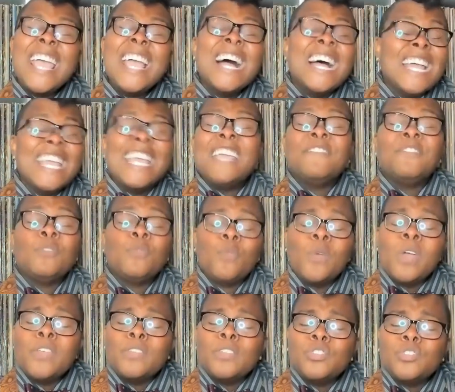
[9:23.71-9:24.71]
even
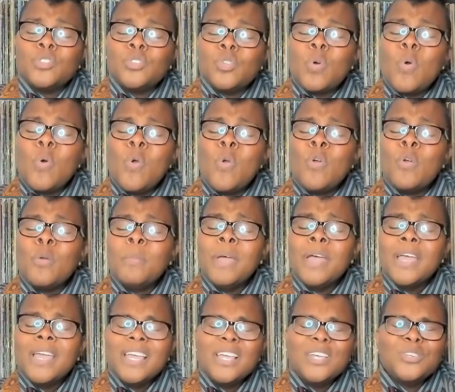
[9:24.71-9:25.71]
when the storm
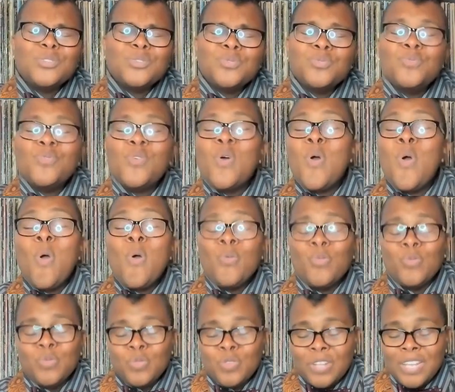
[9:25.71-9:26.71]
is
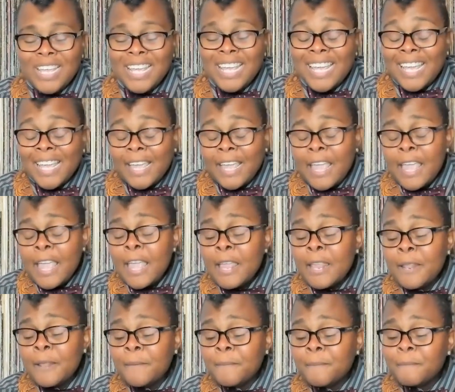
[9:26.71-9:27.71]
rolling
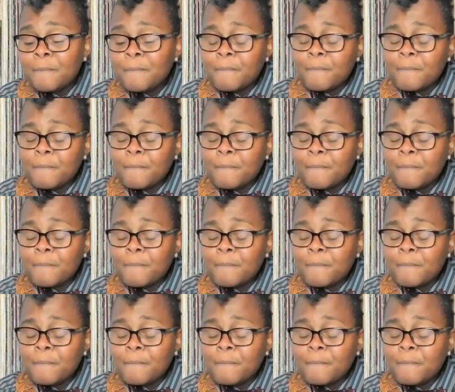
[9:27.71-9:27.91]
in,